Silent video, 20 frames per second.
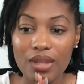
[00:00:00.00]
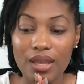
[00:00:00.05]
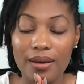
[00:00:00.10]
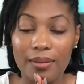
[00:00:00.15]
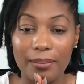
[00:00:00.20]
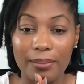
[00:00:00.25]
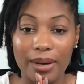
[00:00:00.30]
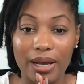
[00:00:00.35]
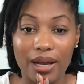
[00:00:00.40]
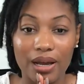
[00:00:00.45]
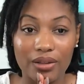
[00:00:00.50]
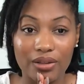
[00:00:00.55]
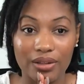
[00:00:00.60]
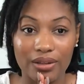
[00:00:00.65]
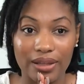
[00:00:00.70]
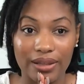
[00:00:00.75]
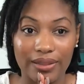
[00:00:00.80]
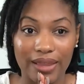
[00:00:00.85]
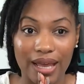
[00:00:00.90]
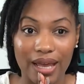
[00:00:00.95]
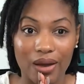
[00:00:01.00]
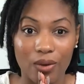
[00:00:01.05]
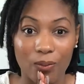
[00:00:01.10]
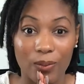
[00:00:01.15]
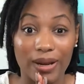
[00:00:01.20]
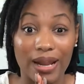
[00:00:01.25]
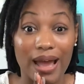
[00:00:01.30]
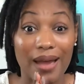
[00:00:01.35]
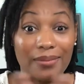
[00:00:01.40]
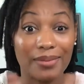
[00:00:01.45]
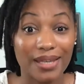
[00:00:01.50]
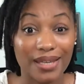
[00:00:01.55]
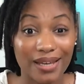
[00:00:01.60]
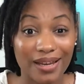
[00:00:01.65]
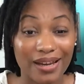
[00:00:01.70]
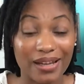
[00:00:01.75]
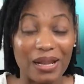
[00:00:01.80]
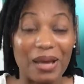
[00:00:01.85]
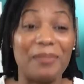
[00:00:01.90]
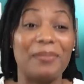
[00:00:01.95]
But other than that, when I'm
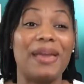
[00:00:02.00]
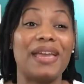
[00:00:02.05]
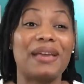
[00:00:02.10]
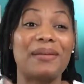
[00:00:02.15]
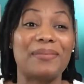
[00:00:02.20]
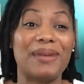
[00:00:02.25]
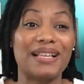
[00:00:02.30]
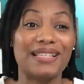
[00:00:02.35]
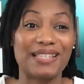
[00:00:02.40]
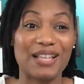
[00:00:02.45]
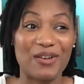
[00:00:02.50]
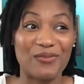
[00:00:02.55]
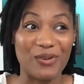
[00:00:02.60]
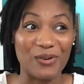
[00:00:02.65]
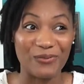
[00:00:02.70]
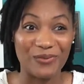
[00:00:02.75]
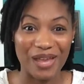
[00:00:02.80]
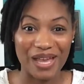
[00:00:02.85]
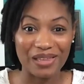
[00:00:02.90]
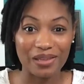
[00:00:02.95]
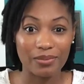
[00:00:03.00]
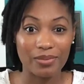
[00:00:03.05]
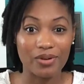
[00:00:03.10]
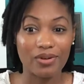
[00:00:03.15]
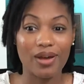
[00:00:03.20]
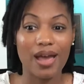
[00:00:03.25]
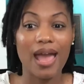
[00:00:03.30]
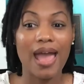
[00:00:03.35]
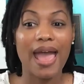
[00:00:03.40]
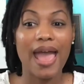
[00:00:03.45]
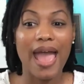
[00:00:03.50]
here and I'm making myself available,